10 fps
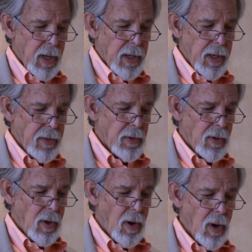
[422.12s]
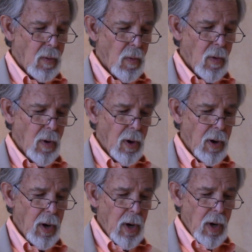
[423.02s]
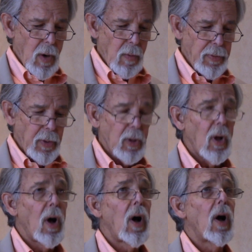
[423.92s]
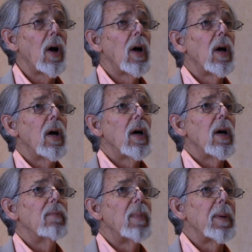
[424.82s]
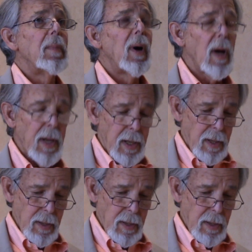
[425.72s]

another law at war with the law of my mind,